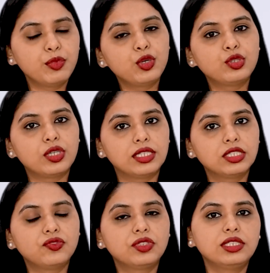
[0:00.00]
Embryo
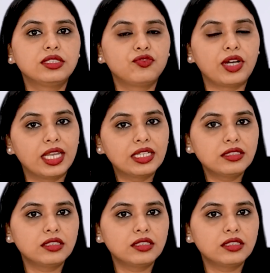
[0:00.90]
transfer is the final